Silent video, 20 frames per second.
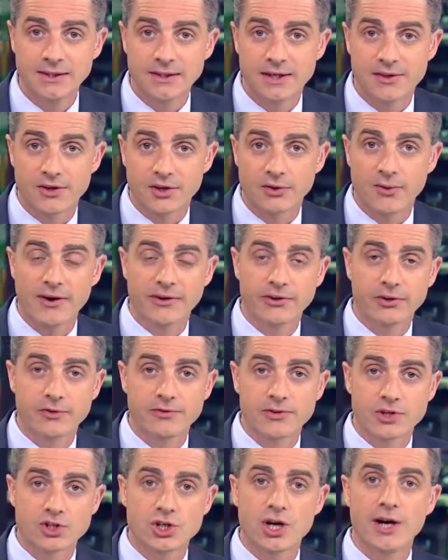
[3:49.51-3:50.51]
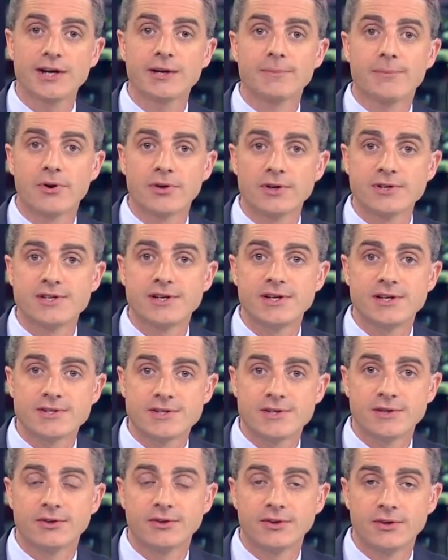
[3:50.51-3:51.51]
the director of the China Policy
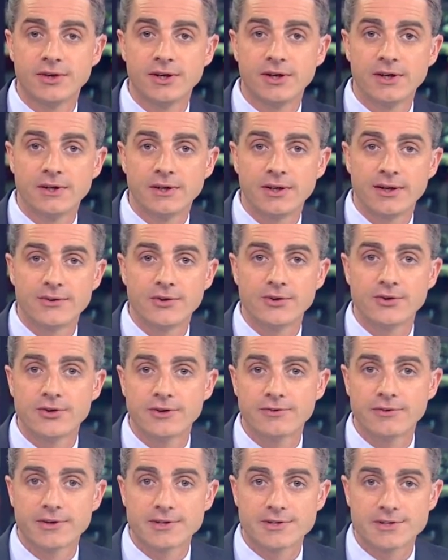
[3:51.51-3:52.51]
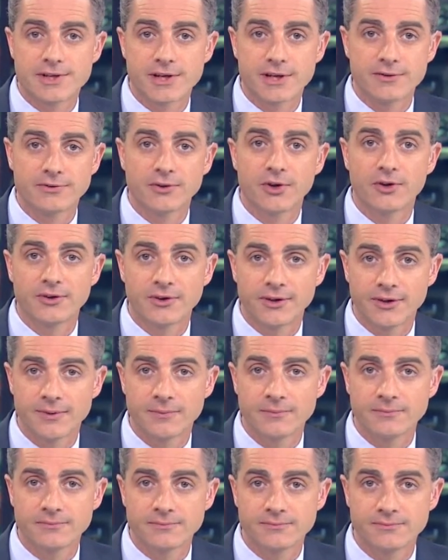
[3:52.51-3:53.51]
Institute at the University of Nottingham.